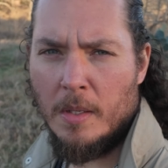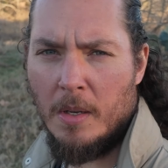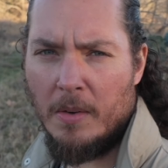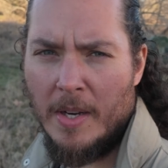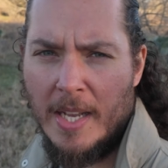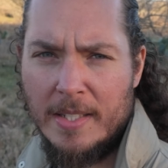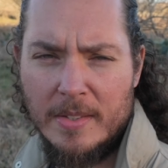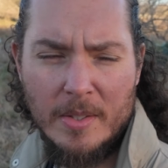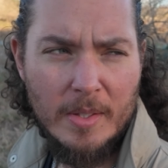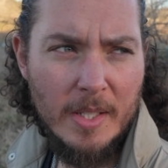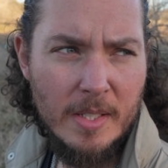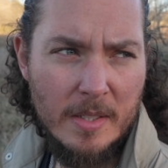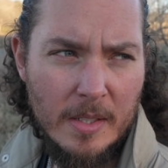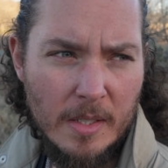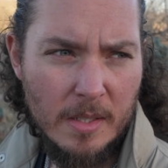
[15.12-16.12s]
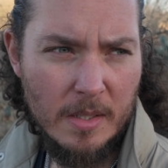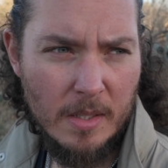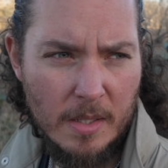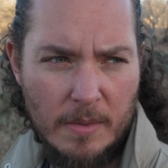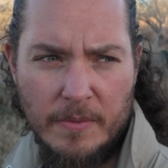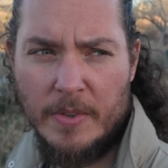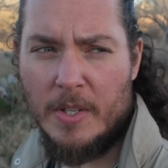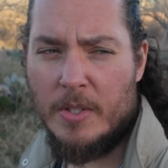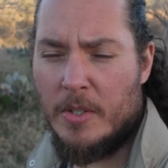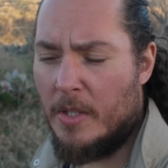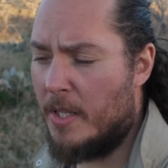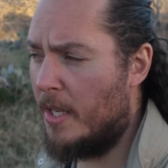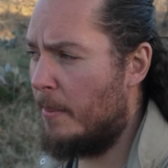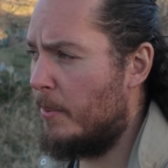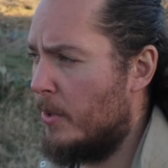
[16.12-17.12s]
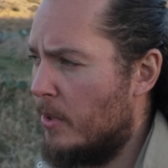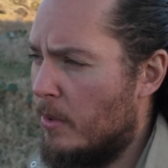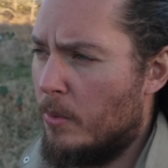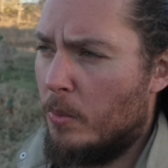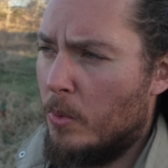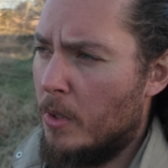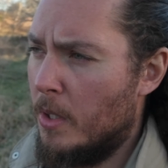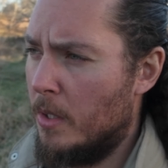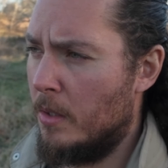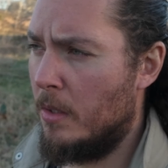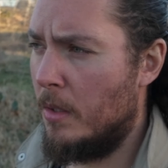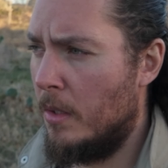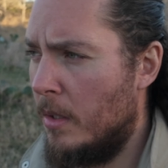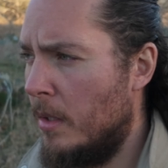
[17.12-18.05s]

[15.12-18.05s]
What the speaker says: All right, so this is officially episode 1.